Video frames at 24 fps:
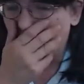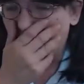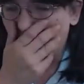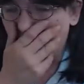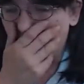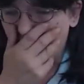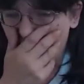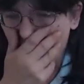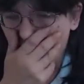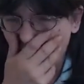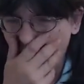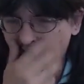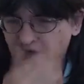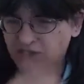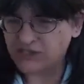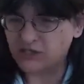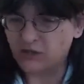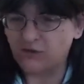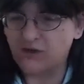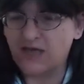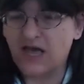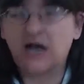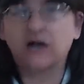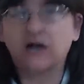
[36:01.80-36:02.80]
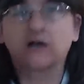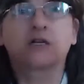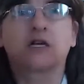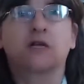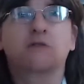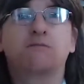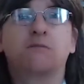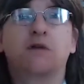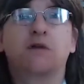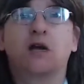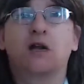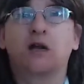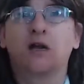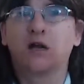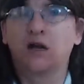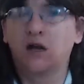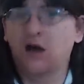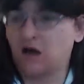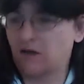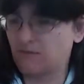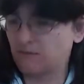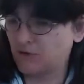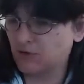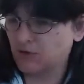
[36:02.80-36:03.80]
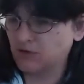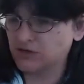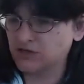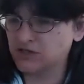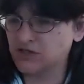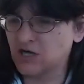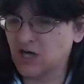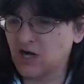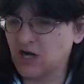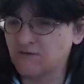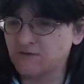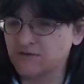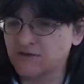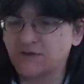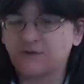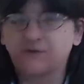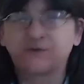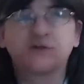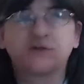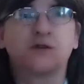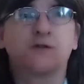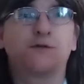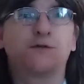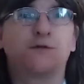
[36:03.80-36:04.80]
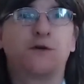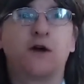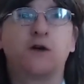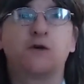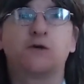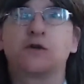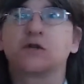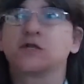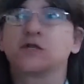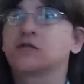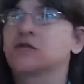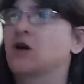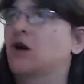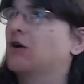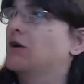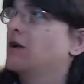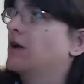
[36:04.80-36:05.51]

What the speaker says: So that'll give me a lot more time to focus on it.